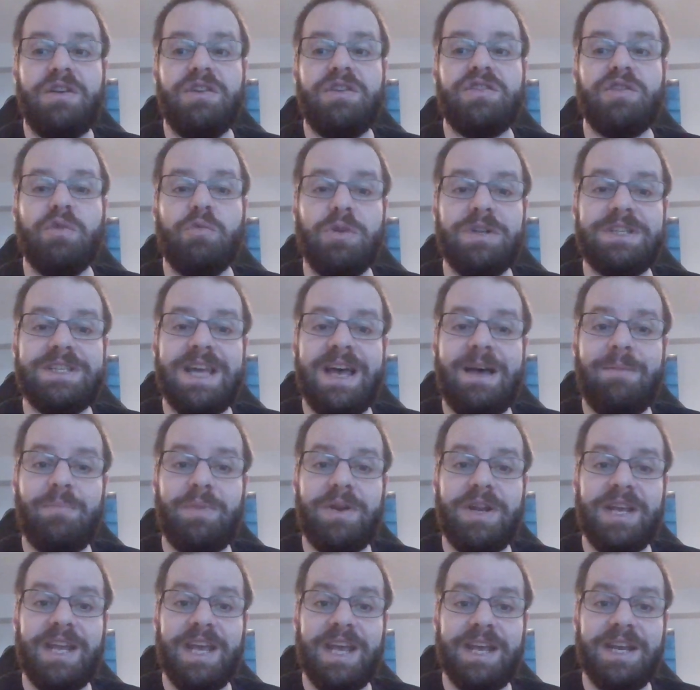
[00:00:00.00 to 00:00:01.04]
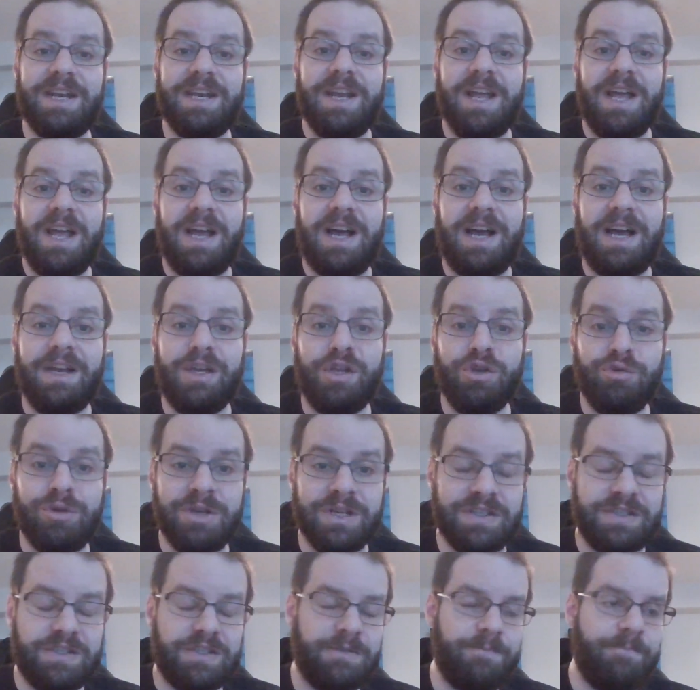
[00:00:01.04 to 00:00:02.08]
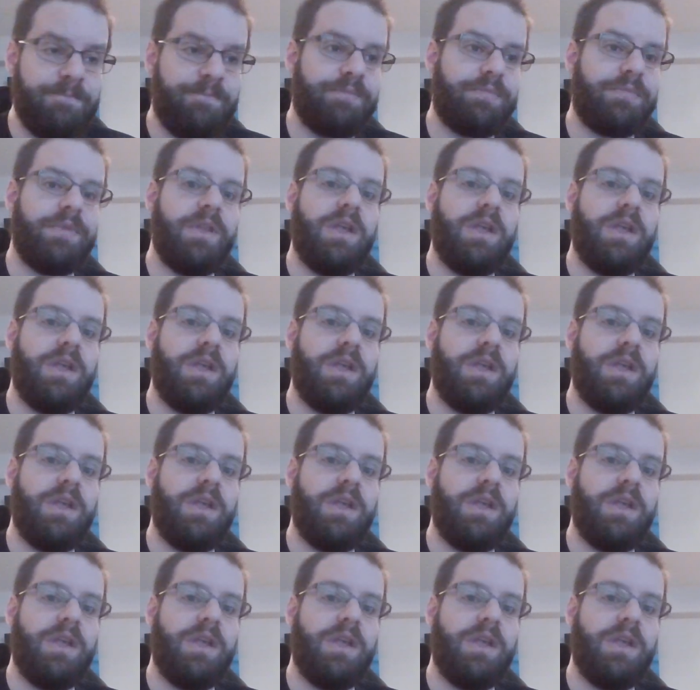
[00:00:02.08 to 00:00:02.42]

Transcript: so, what's happening in Khan Yunis?